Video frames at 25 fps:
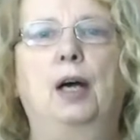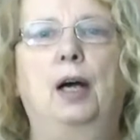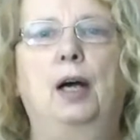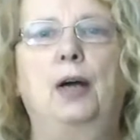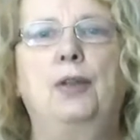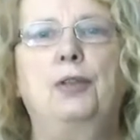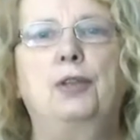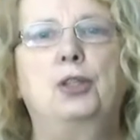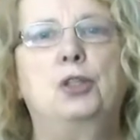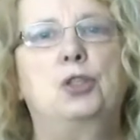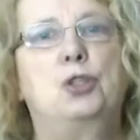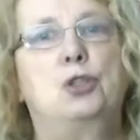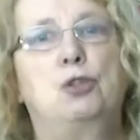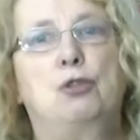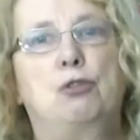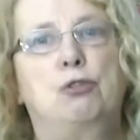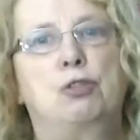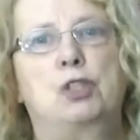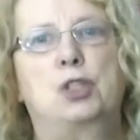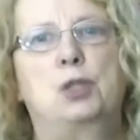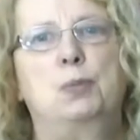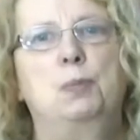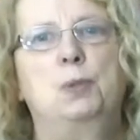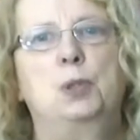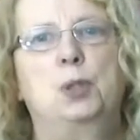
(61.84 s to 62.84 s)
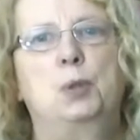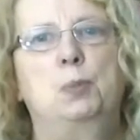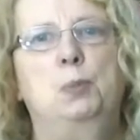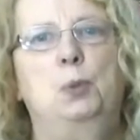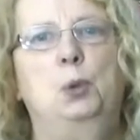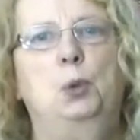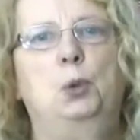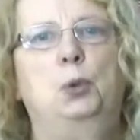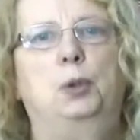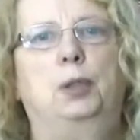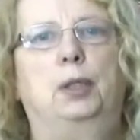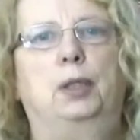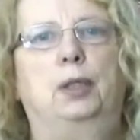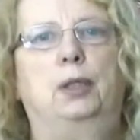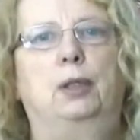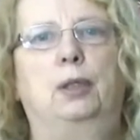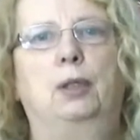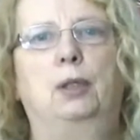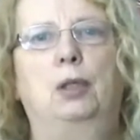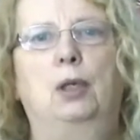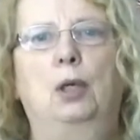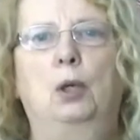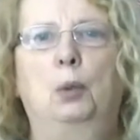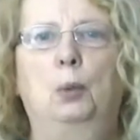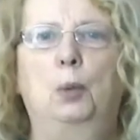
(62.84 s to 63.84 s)
others Christmas morning,
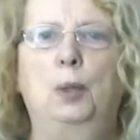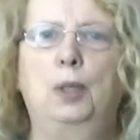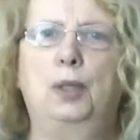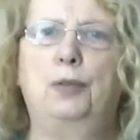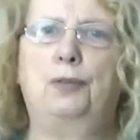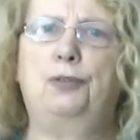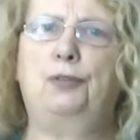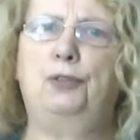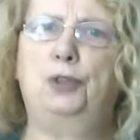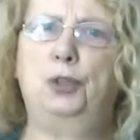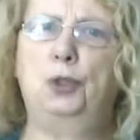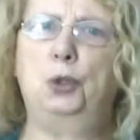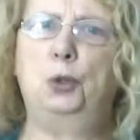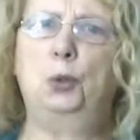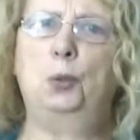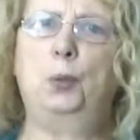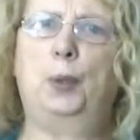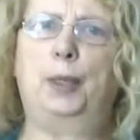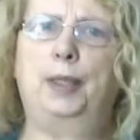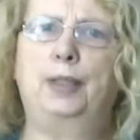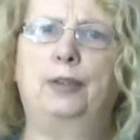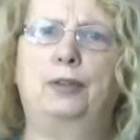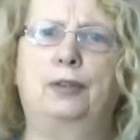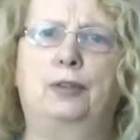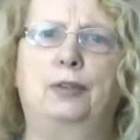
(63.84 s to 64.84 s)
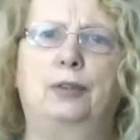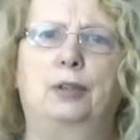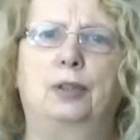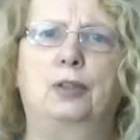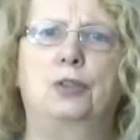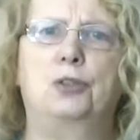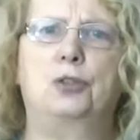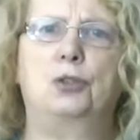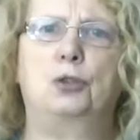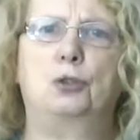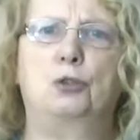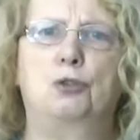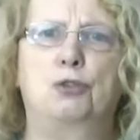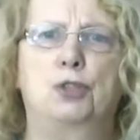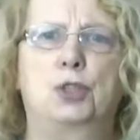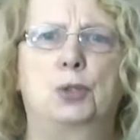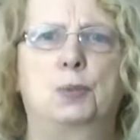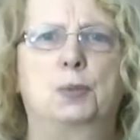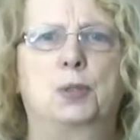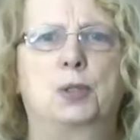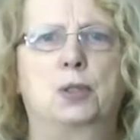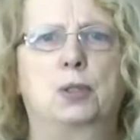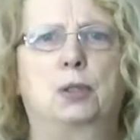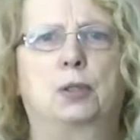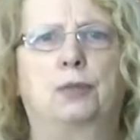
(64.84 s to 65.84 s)
while a few wait until
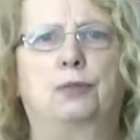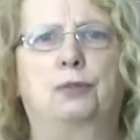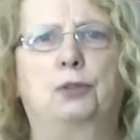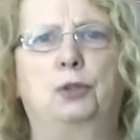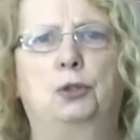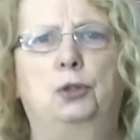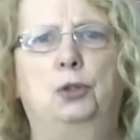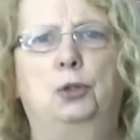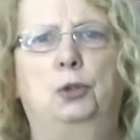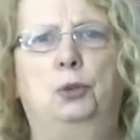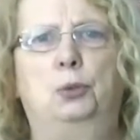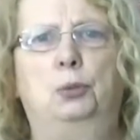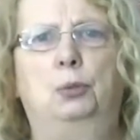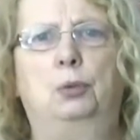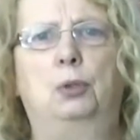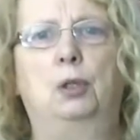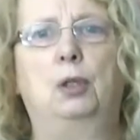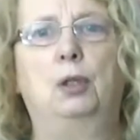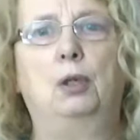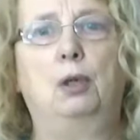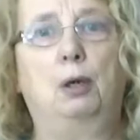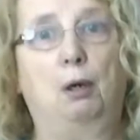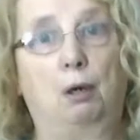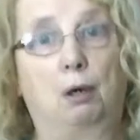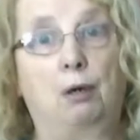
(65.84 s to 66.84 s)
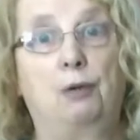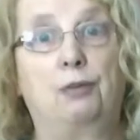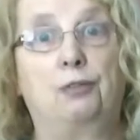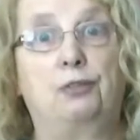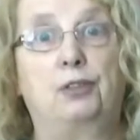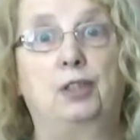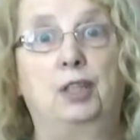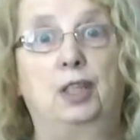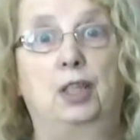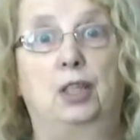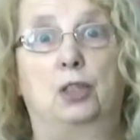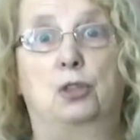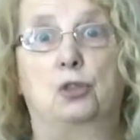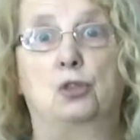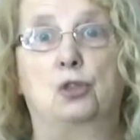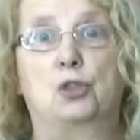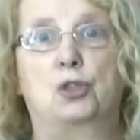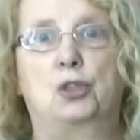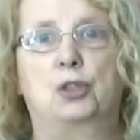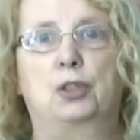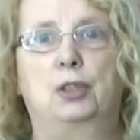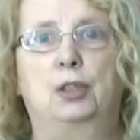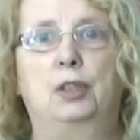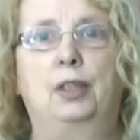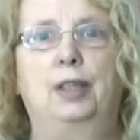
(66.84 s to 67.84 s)
Christmas afternoon, after
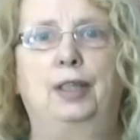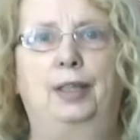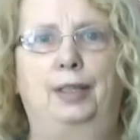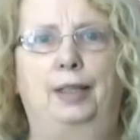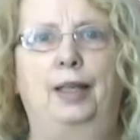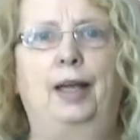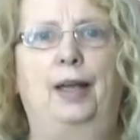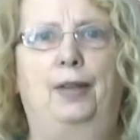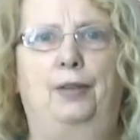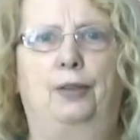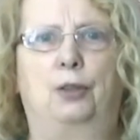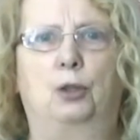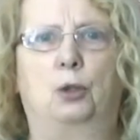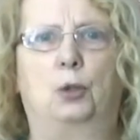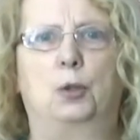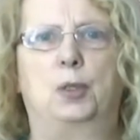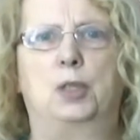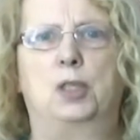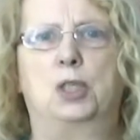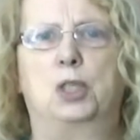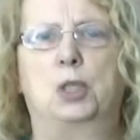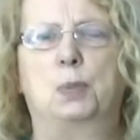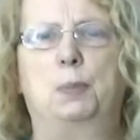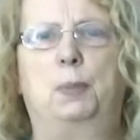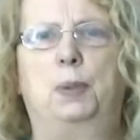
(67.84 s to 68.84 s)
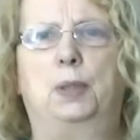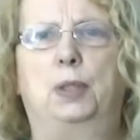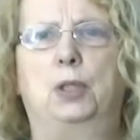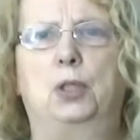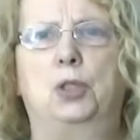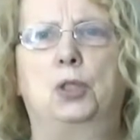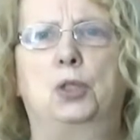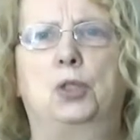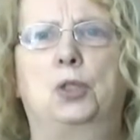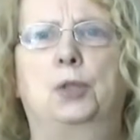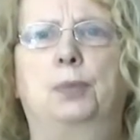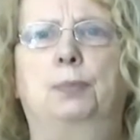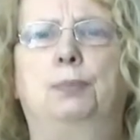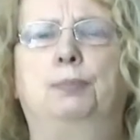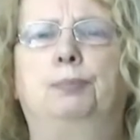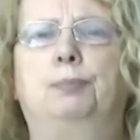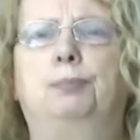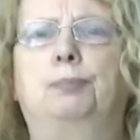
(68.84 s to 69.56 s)
lunch and the Queen's speech.